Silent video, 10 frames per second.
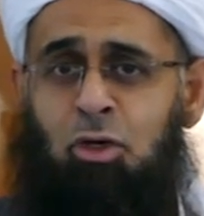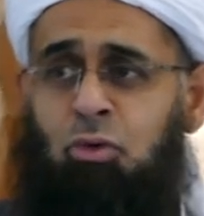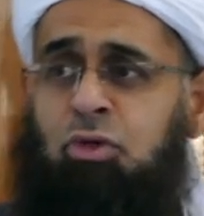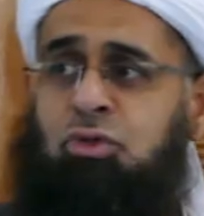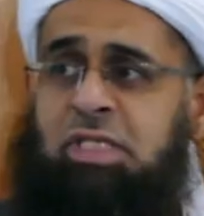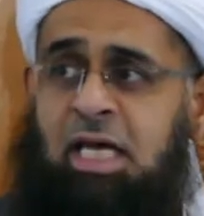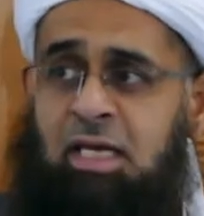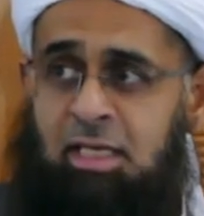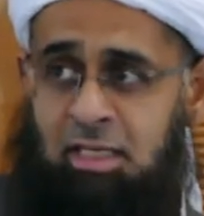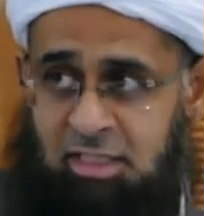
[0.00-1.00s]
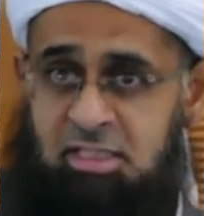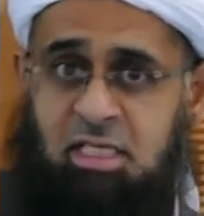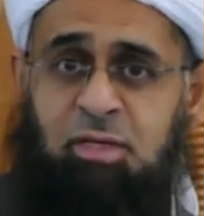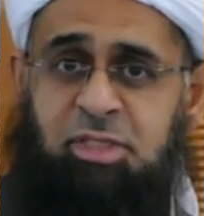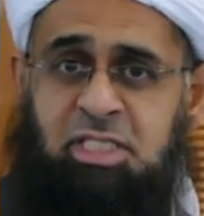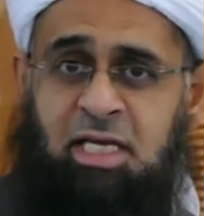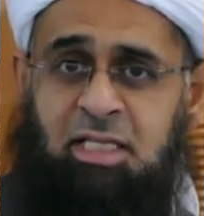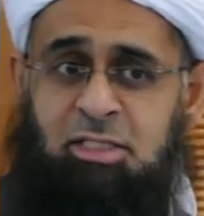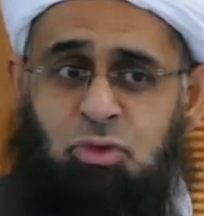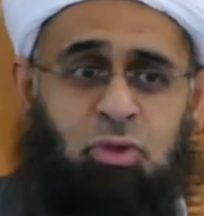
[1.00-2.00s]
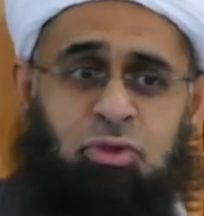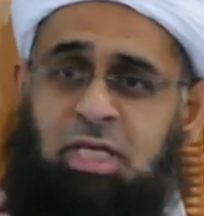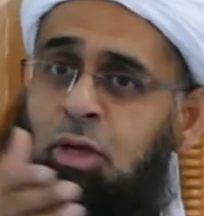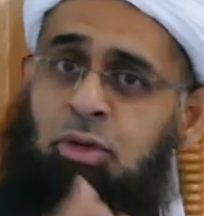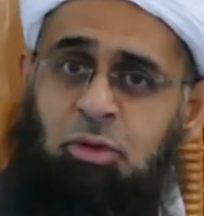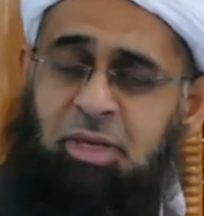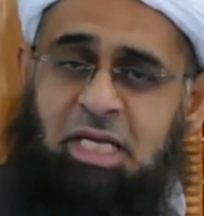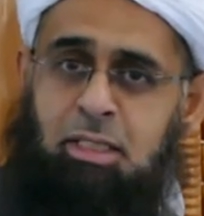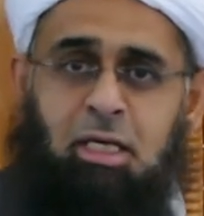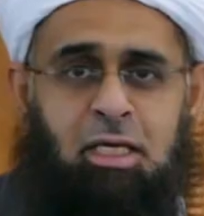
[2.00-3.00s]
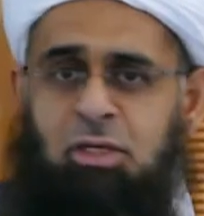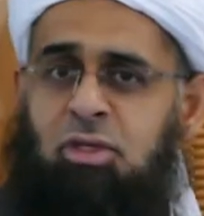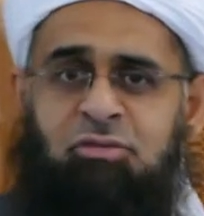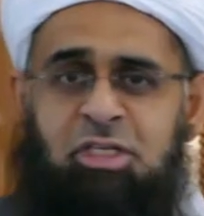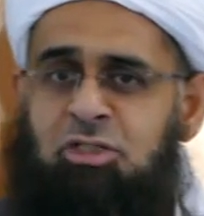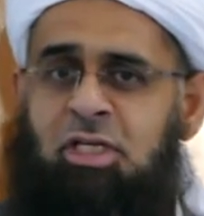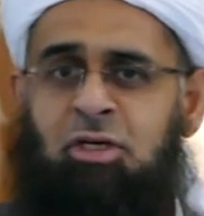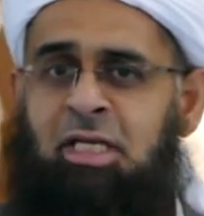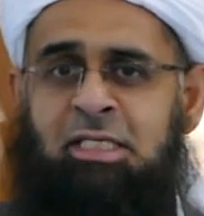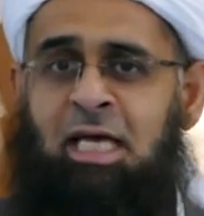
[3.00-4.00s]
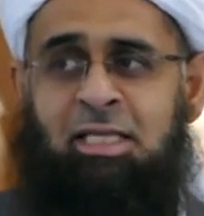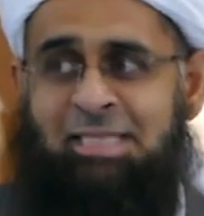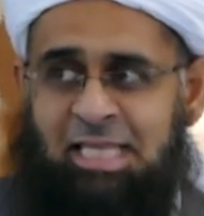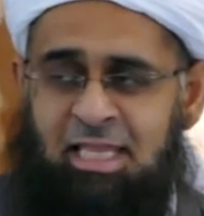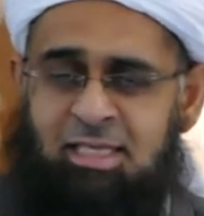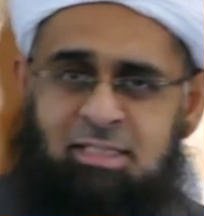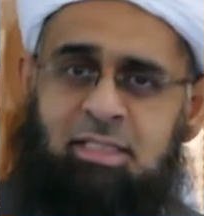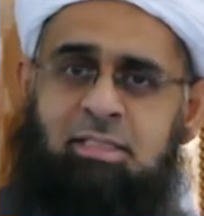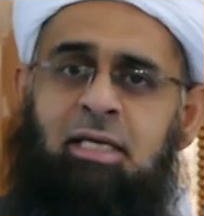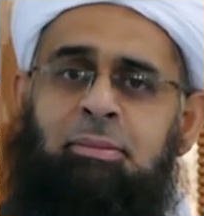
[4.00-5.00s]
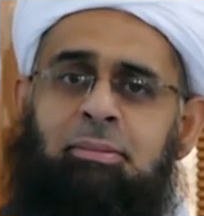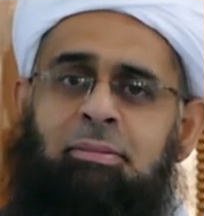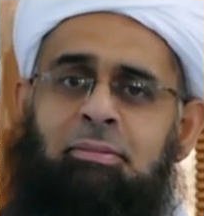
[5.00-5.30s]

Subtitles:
or you die in a skirmish like this, or you die on your bed, you're eventually going to die. Death is the same.